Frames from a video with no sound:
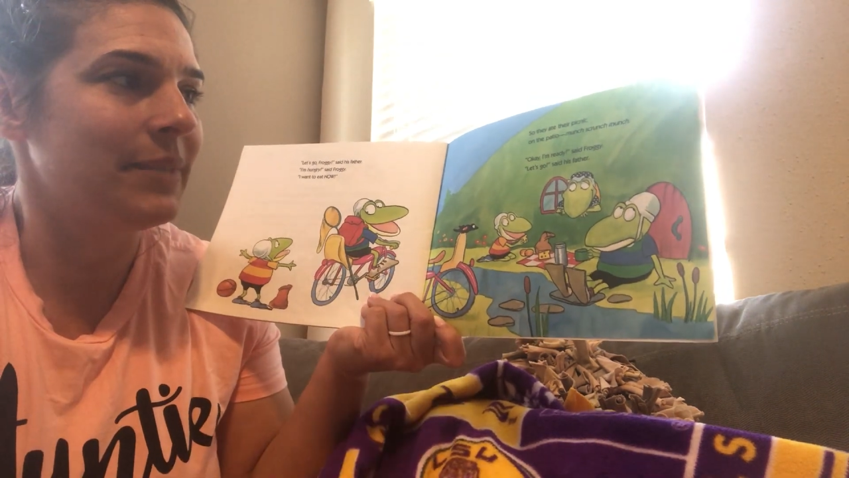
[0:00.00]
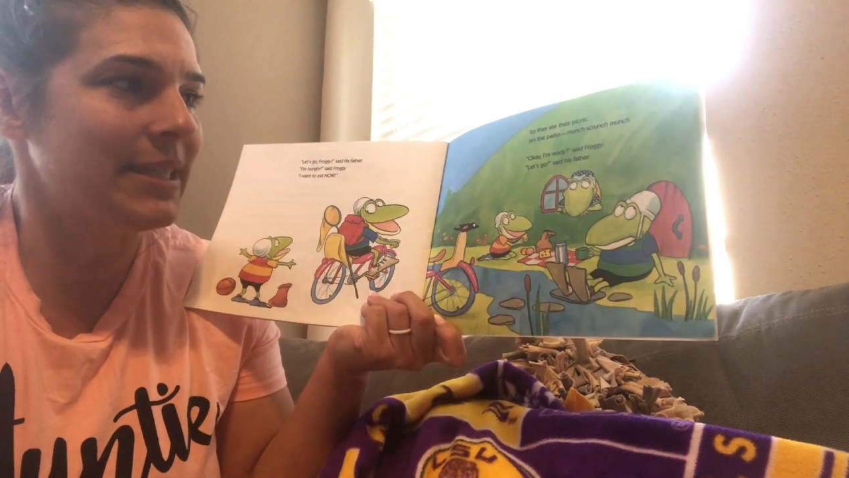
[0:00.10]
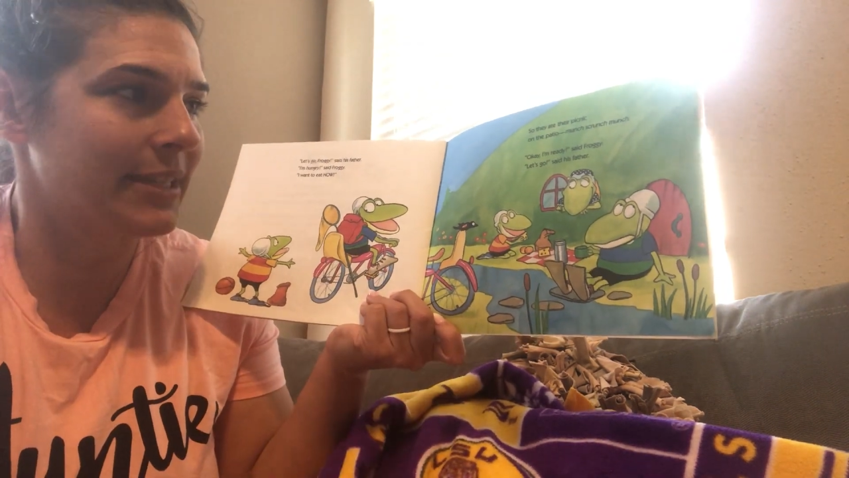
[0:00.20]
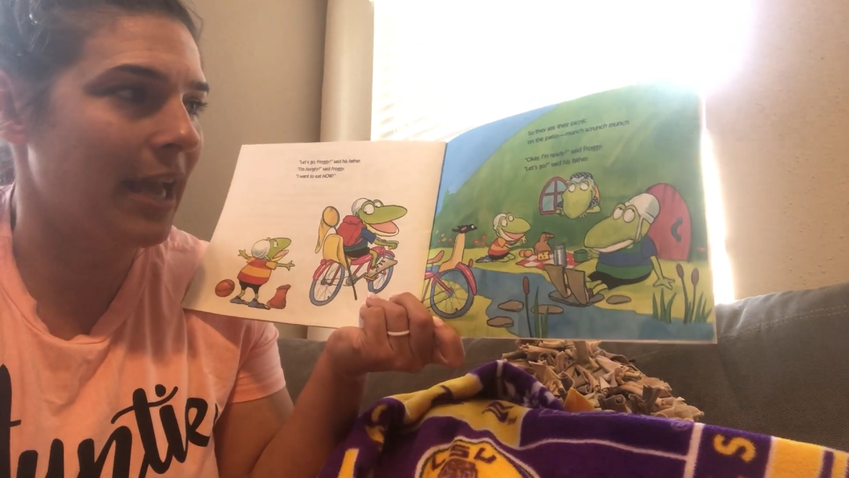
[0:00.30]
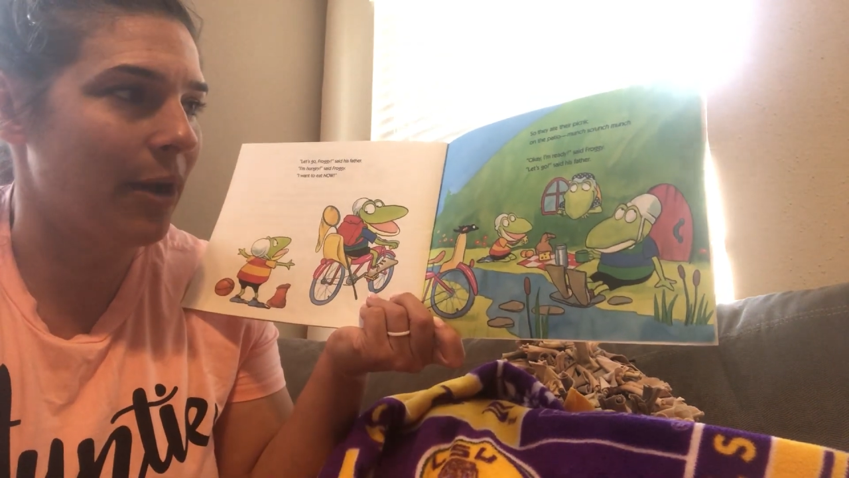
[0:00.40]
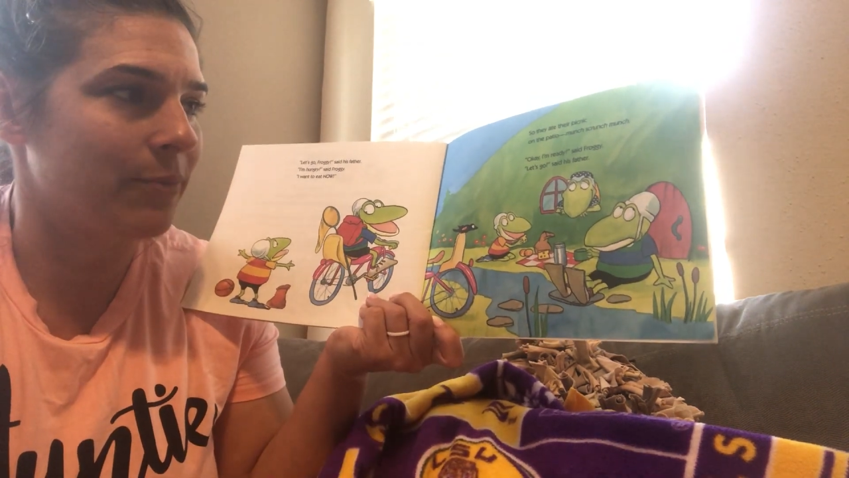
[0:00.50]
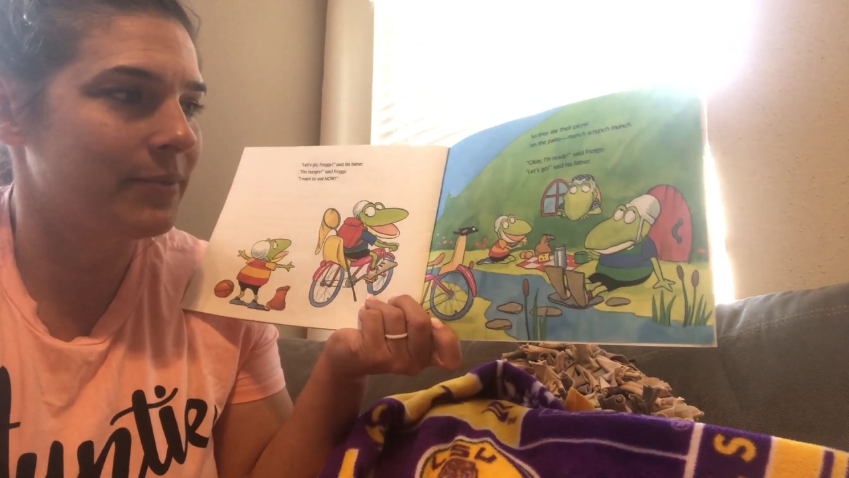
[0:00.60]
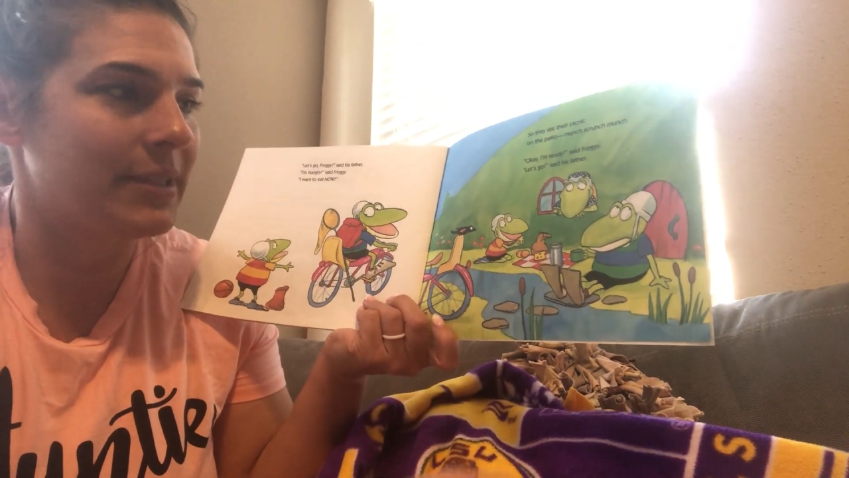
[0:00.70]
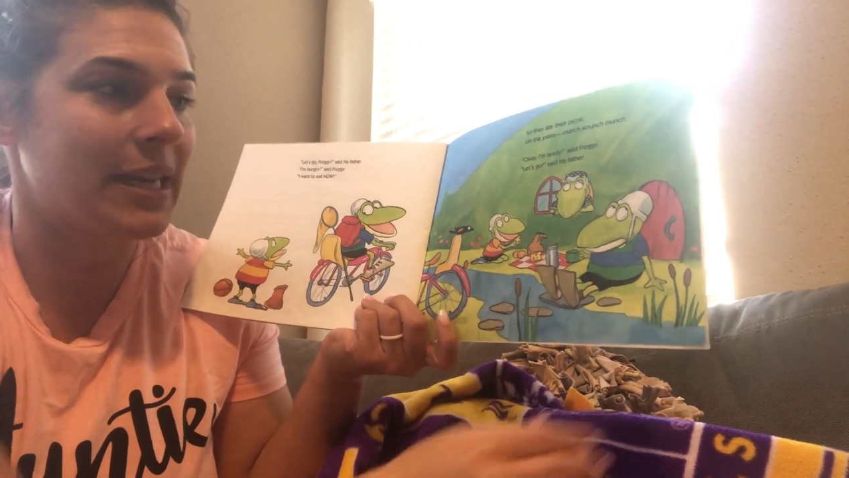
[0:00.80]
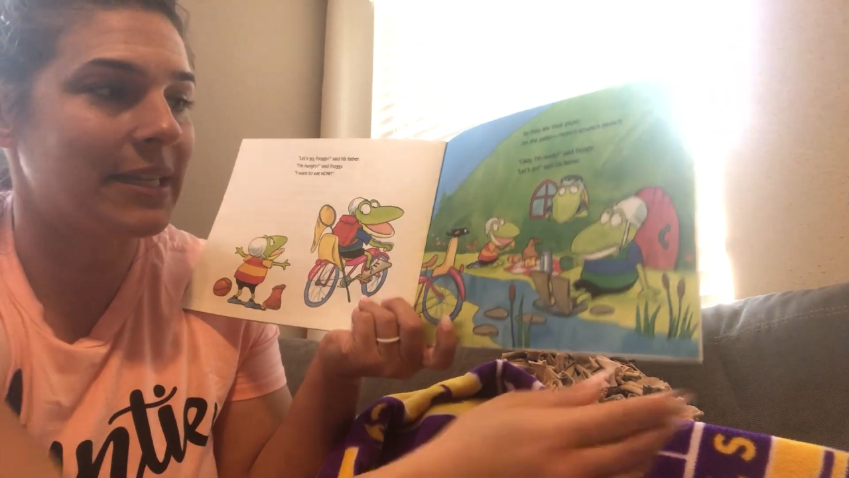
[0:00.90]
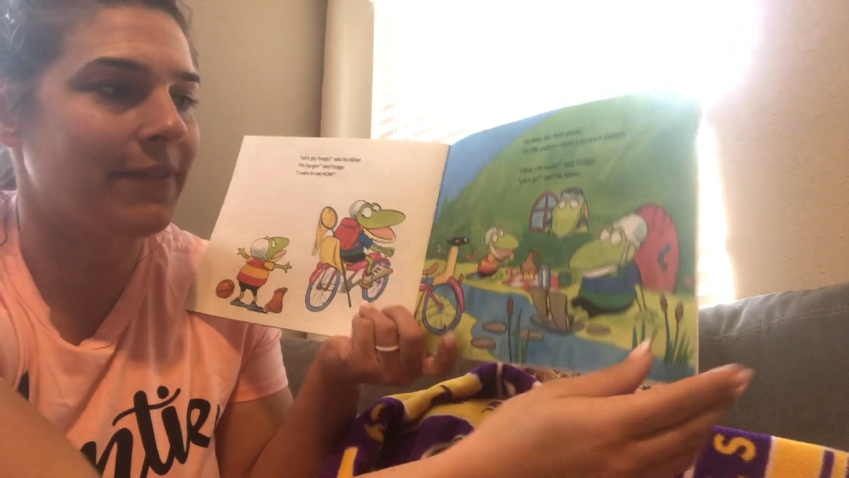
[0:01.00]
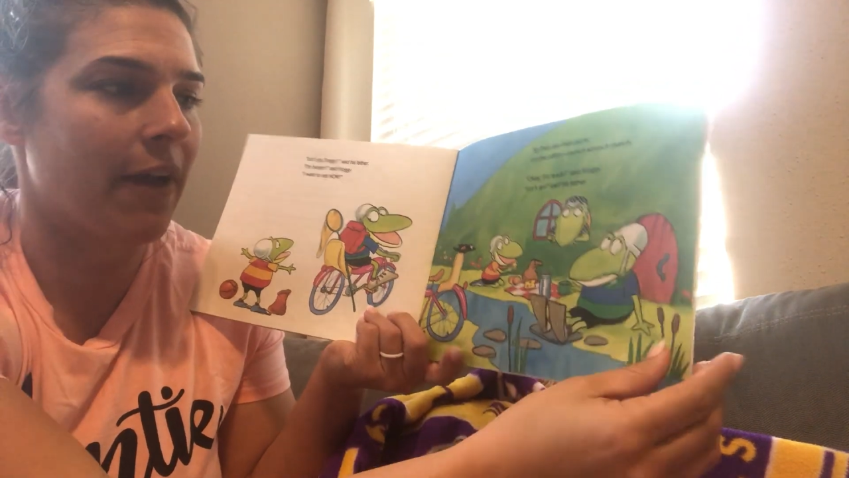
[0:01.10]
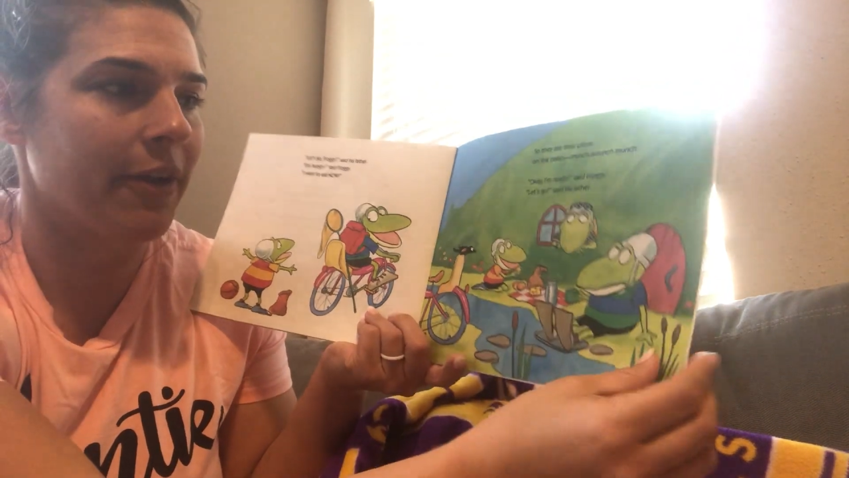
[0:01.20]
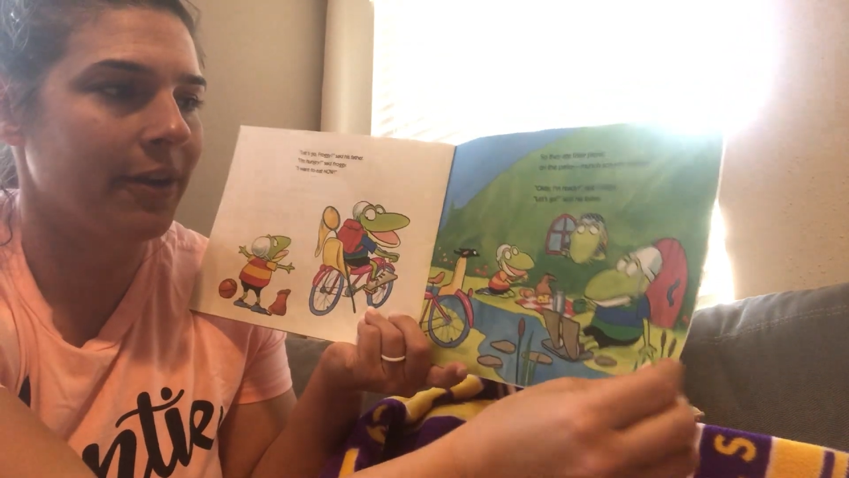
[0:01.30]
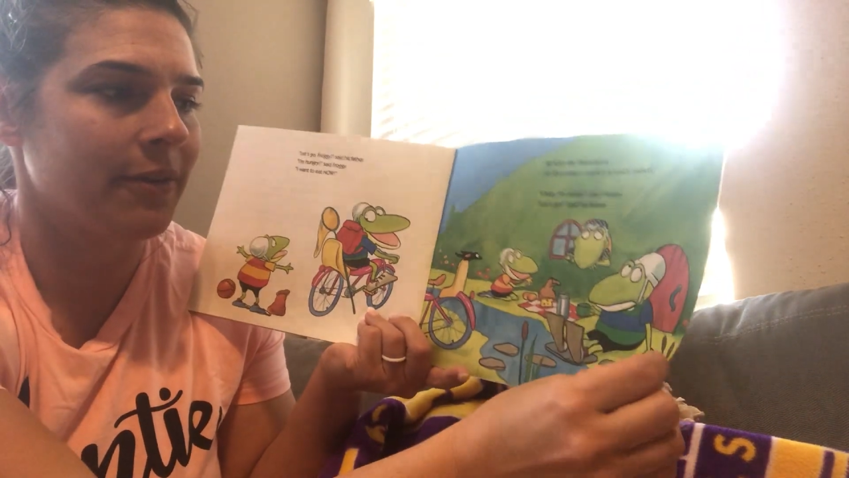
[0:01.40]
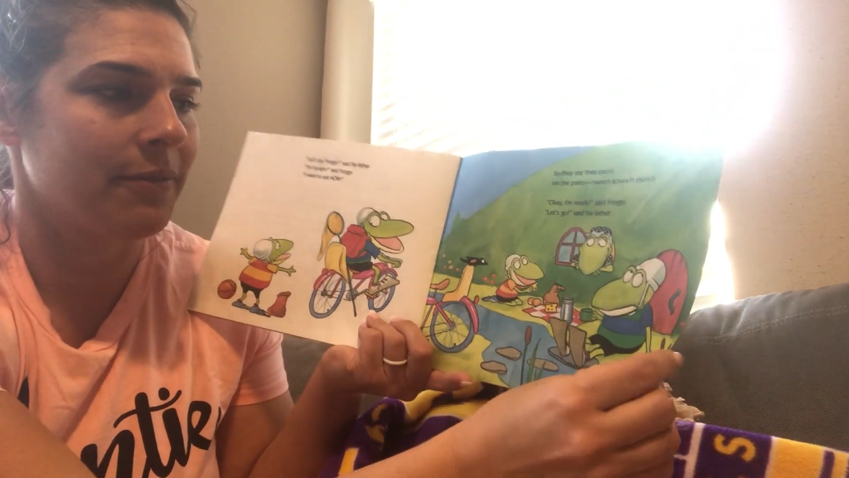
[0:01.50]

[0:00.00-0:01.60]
Let's go, said his father.